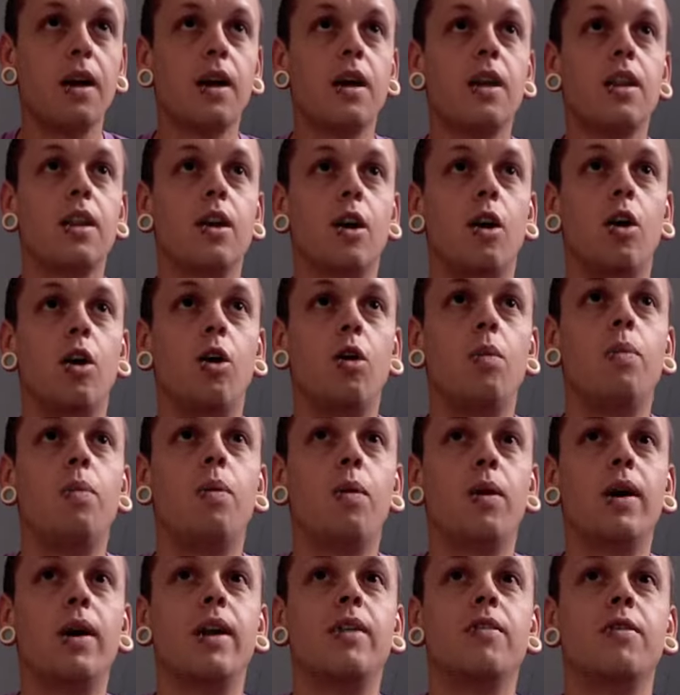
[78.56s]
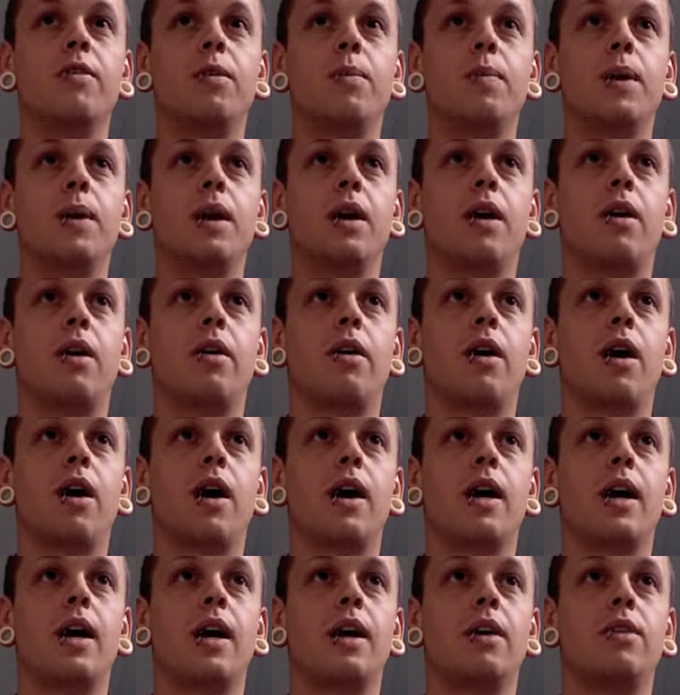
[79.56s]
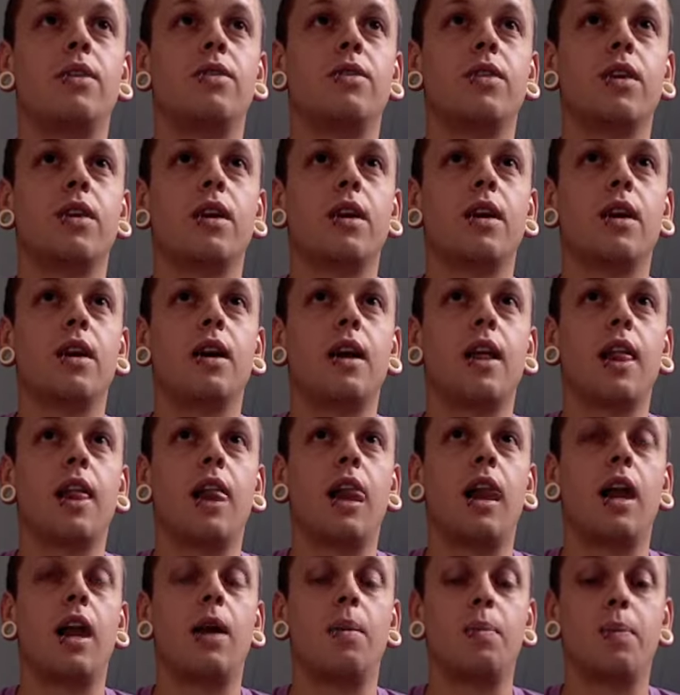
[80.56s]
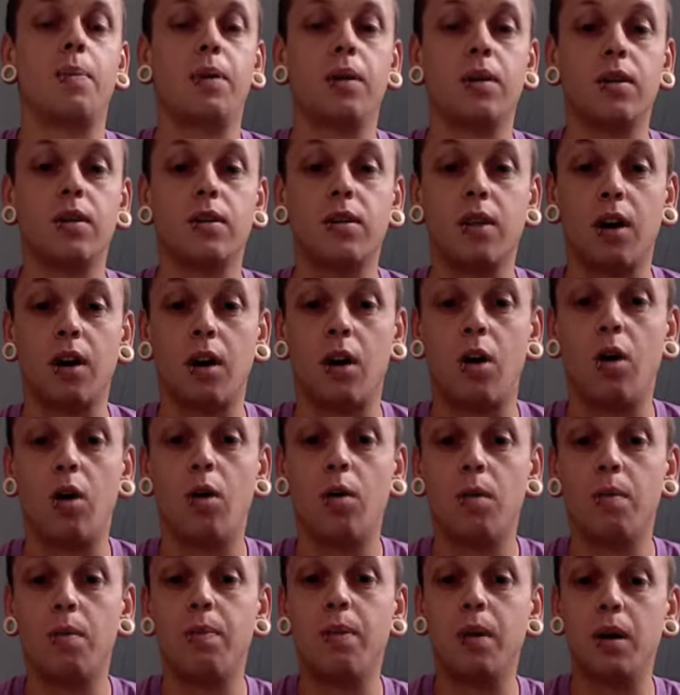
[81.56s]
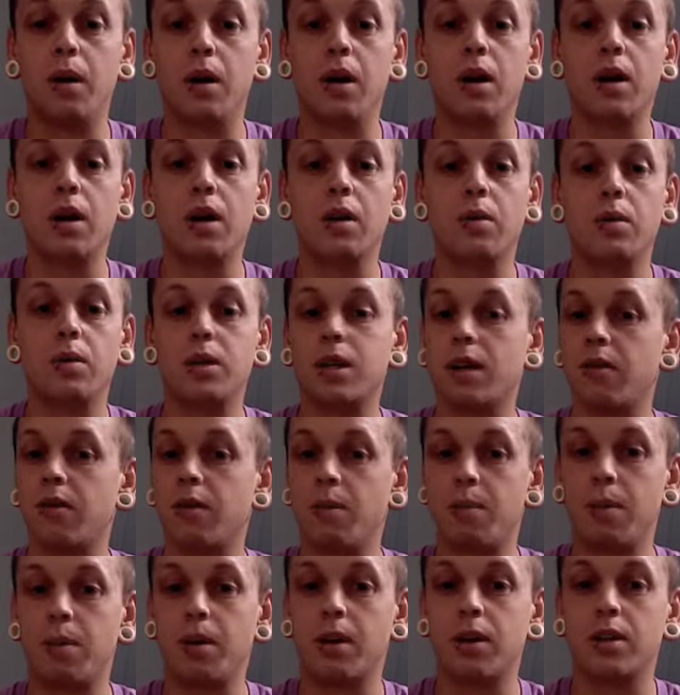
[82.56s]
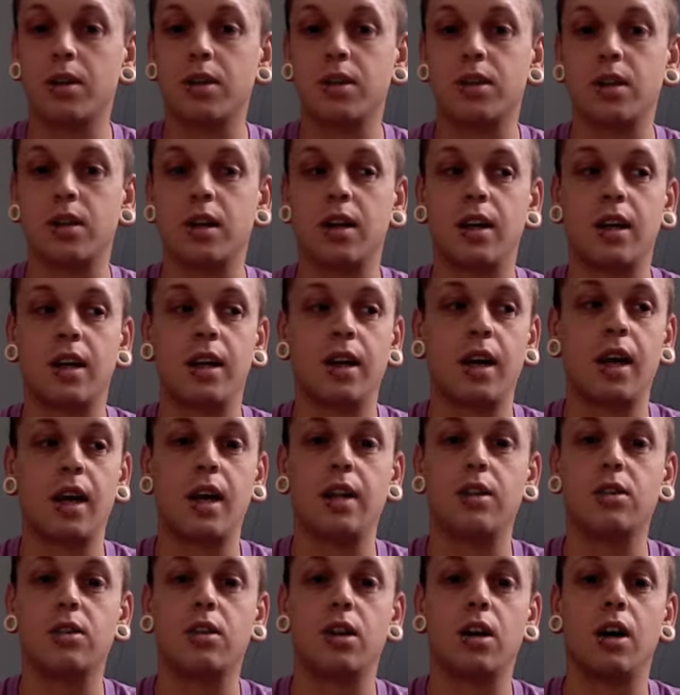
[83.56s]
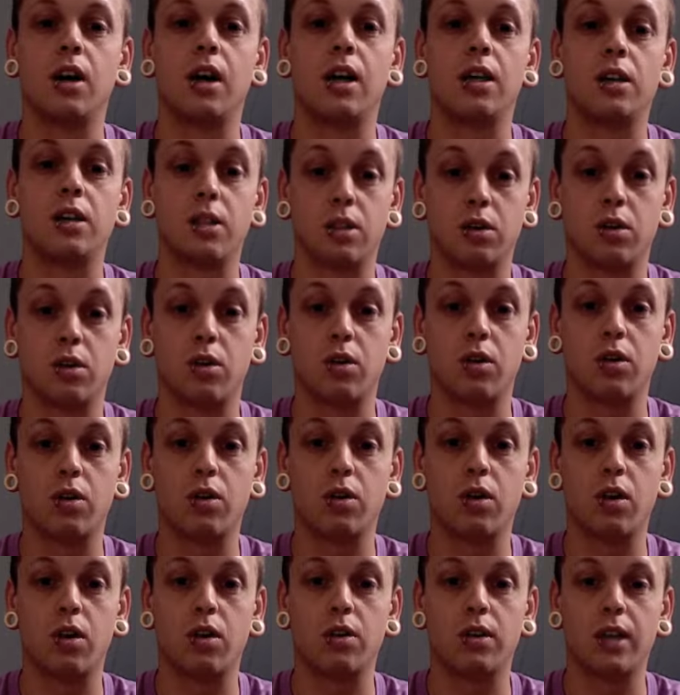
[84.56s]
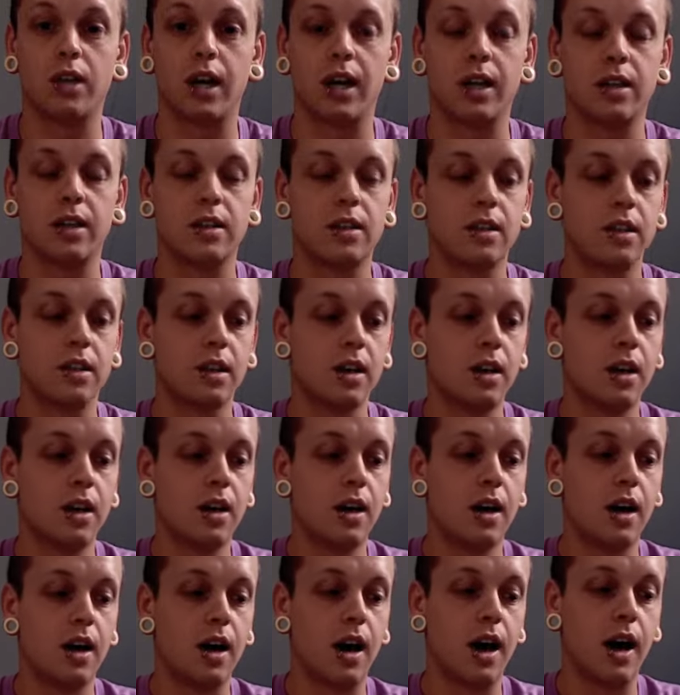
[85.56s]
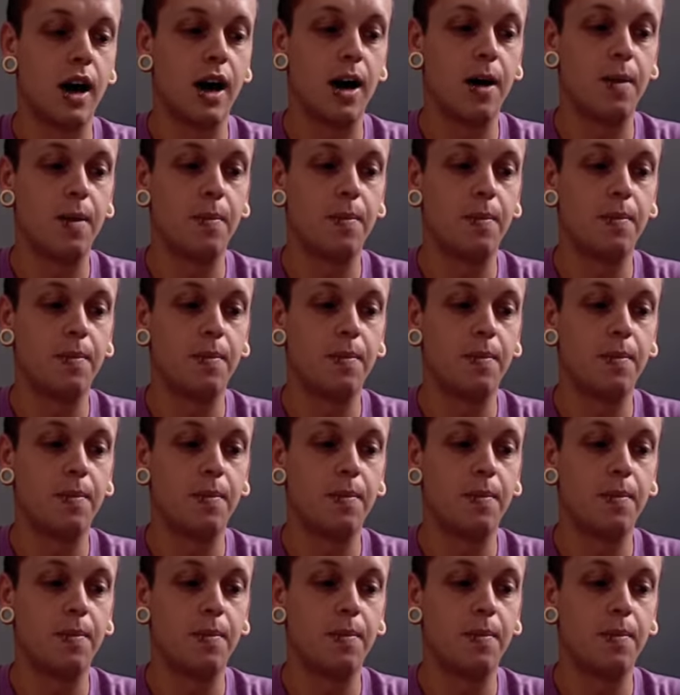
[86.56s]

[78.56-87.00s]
whole point of the BRI is that it puts the whole book, whichever book you're studying, into a historical context. The